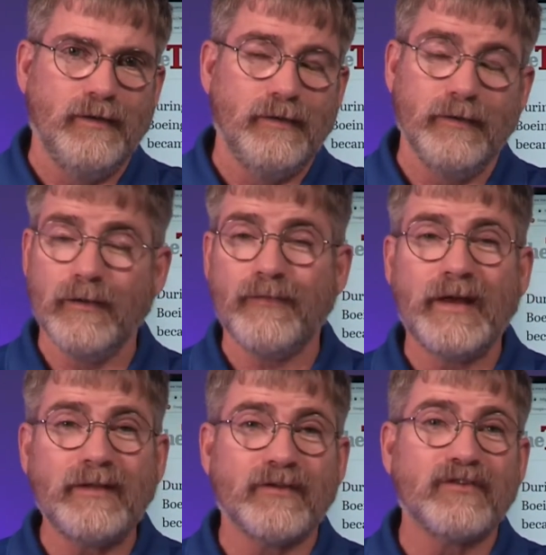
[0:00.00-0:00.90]
You don't
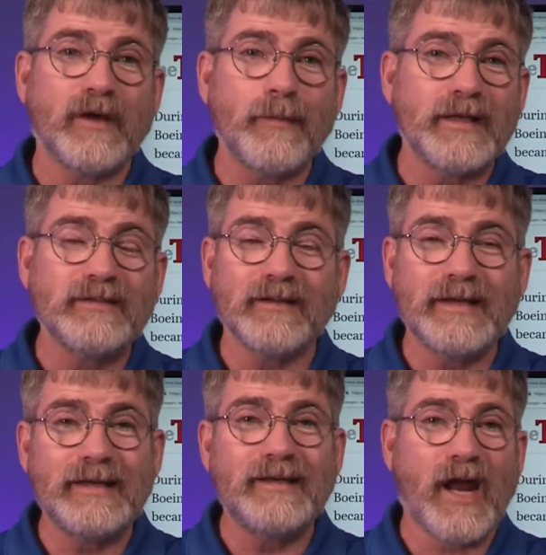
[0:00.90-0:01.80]
think that some of these
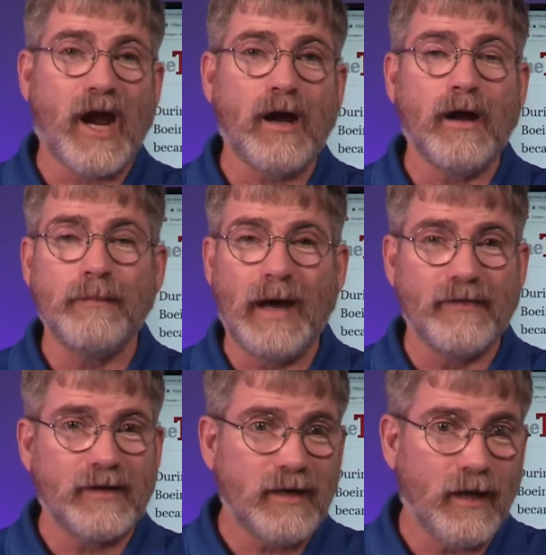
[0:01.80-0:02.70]
elite care about
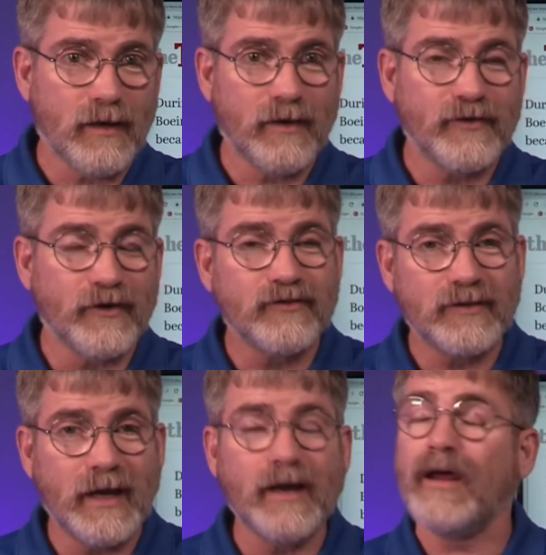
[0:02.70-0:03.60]
the color of your
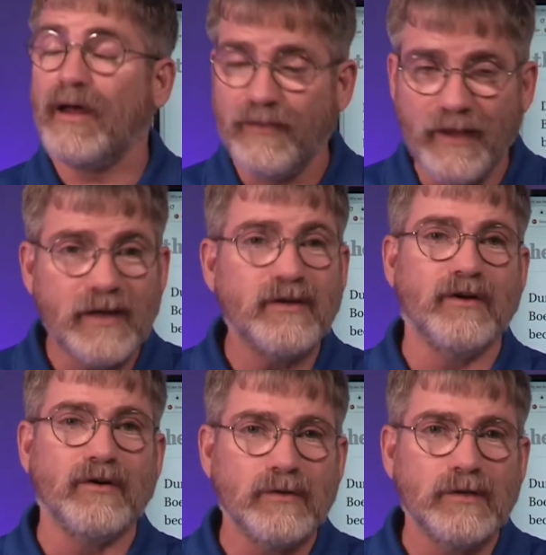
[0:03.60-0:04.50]
skin? They
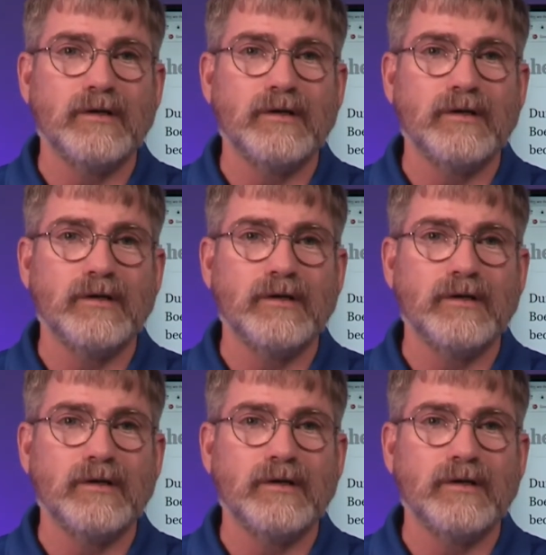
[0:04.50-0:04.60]
do.